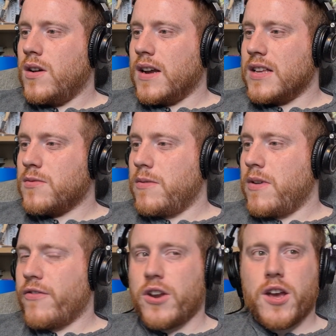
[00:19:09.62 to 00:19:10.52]
I guess we'll
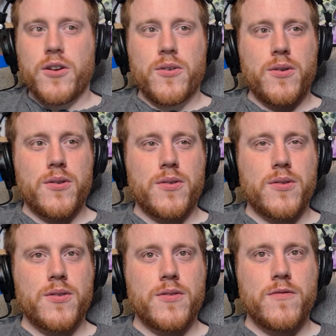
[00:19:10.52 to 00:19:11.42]
never know.
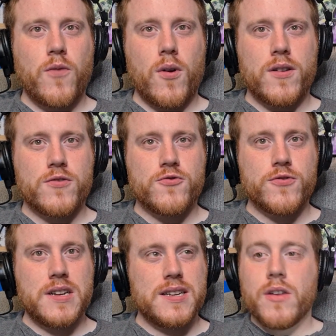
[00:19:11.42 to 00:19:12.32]
Well,
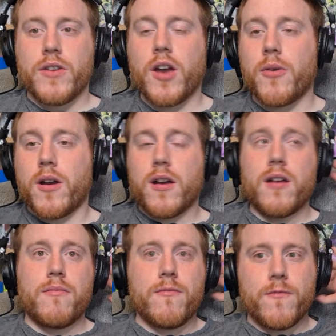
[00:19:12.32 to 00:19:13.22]
truly. No,